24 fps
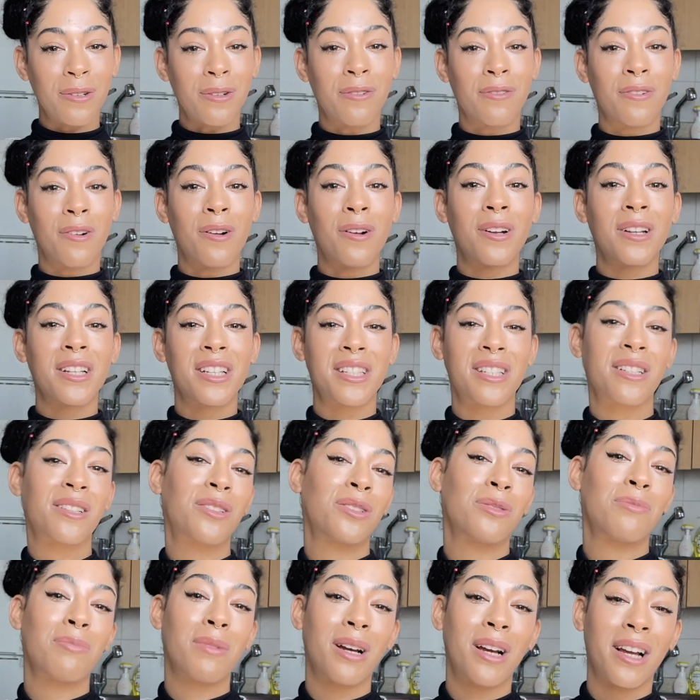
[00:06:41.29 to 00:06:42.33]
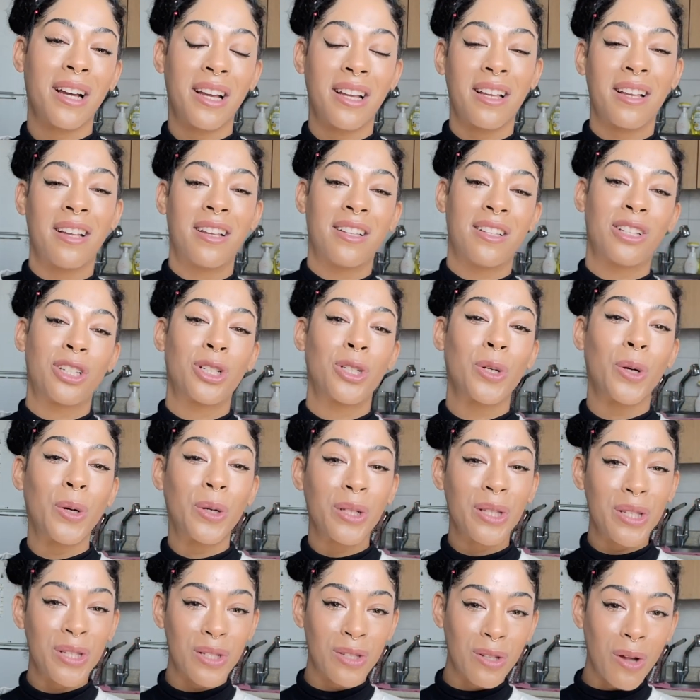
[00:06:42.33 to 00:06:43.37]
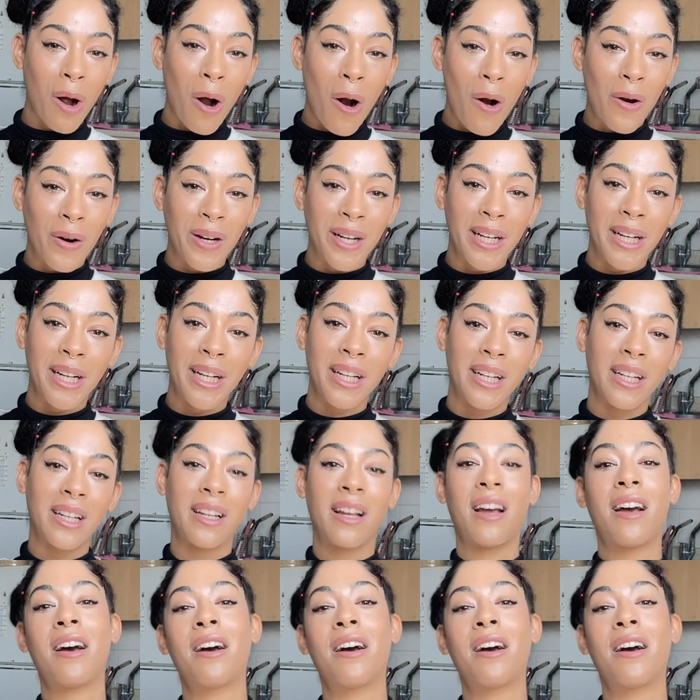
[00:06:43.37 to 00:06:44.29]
for listening to my short story,